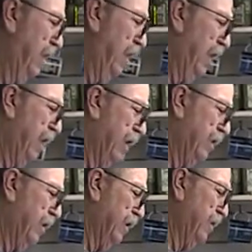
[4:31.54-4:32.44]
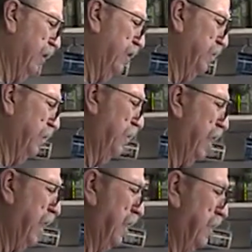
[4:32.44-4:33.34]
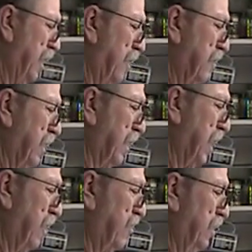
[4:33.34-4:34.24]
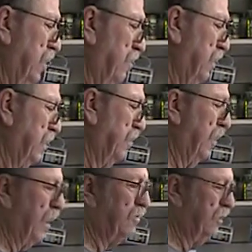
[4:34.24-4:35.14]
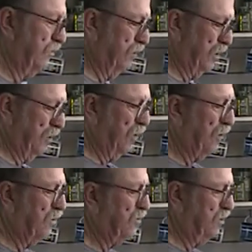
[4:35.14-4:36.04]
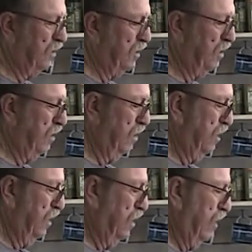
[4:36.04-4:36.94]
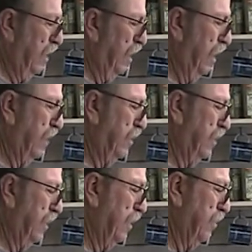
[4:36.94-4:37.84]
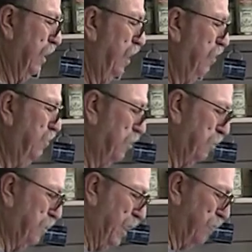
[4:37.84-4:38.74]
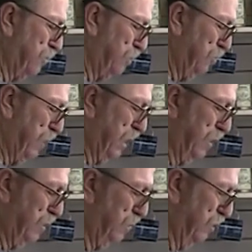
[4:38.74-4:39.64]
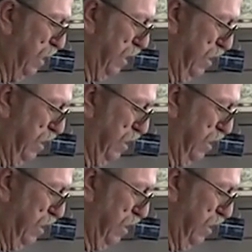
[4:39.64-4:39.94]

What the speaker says: and they're high in iron and calcium, and they're excellent for your heart. And they also are packed with omega-3.